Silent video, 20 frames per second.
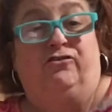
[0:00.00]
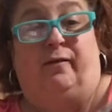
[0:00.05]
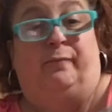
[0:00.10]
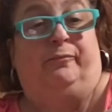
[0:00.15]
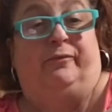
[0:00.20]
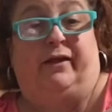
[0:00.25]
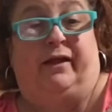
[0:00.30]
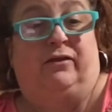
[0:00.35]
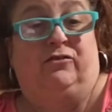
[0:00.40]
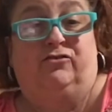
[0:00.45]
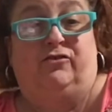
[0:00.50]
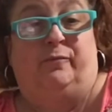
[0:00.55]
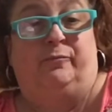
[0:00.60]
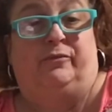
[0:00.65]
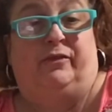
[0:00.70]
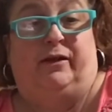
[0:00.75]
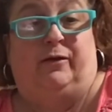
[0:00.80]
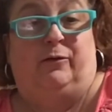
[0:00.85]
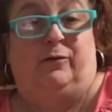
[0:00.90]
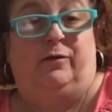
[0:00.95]
or something,
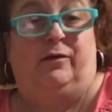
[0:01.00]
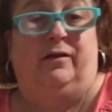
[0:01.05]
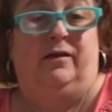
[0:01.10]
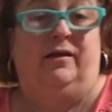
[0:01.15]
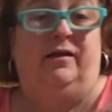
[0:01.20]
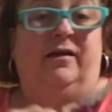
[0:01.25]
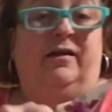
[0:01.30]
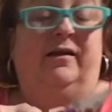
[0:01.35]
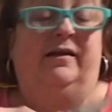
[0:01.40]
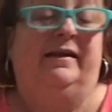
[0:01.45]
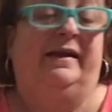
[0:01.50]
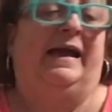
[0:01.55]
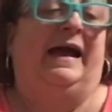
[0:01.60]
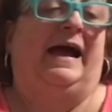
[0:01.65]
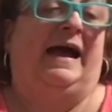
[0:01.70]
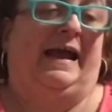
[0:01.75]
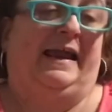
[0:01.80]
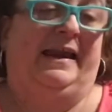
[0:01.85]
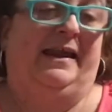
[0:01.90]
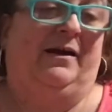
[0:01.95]
something.
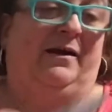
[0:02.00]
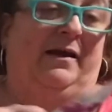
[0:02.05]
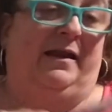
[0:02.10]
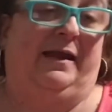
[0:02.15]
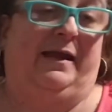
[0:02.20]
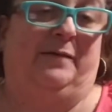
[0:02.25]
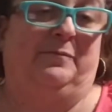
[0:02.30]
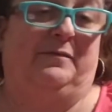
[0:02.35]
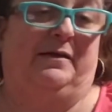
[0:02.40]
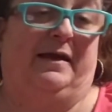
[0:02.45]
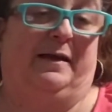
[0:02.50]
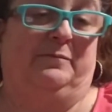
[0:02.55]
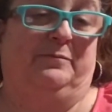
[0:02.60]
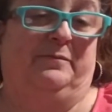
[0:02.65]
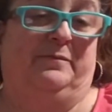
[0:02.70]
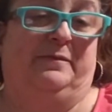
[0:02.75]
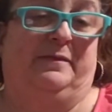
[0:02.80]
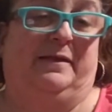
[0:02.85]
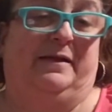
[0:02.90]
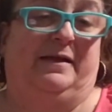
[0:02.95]
Yeah, I know, honey. I'm,
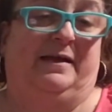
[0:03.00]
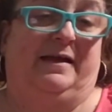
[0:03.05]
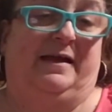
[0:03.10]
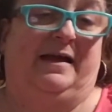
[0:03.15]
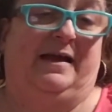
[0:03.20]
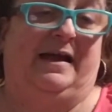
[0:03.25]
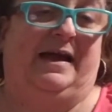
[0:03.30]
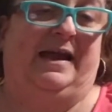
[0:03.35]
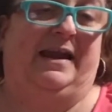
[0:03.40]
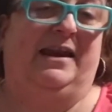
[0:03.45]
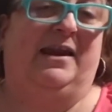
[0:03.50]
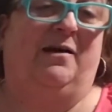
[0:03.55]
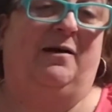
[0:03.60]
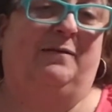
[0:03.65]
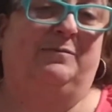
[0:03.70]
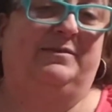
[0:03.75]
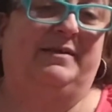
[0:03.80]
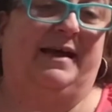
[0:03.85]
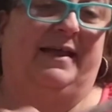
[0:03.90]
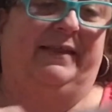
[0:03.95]
I'm I know. I'm